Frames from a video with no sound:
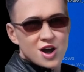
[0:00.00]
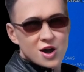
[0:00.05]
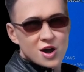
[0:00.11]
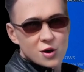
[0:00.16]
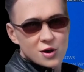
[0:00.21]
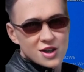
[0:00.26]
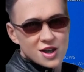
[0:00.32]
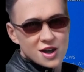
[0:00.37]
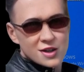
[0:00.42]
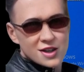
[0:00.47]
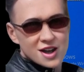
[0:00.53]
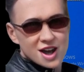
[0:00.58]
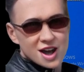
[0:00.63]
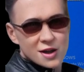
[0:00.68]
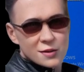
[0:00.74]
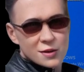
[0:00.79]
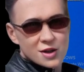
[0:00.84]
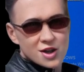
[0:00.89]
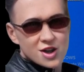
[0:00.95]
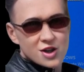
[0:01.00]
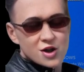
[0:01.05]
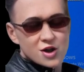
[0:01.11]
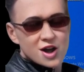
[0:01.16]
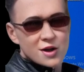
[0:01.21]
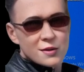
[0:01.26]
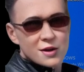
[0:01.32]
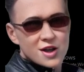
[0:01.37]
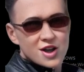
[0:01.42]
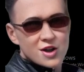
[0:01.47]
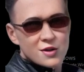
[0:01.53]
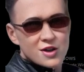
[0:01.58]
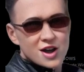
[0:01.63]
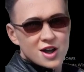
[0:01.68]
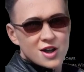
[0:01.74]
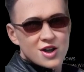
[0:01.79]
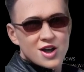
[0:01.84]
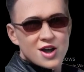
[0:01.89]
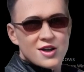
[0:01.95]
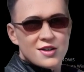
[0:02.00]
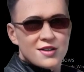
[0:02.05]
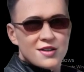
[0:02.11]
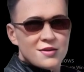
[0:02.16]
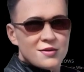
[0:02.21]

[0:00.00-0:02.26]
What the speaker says: using the image-to-image feature.